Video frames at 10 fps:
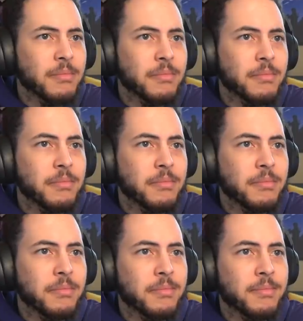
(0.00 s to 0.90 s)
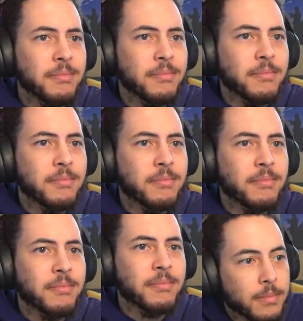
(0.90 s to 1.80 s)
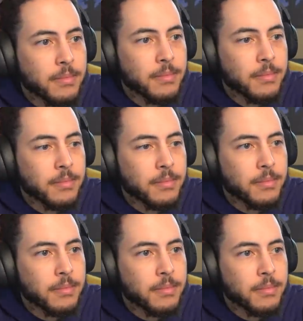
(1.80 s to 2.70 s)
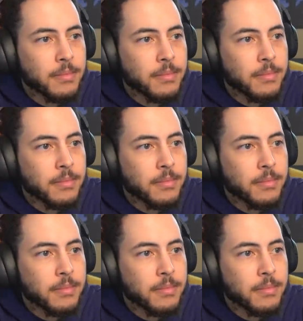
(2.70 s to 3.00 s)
No one is speaking in this clip.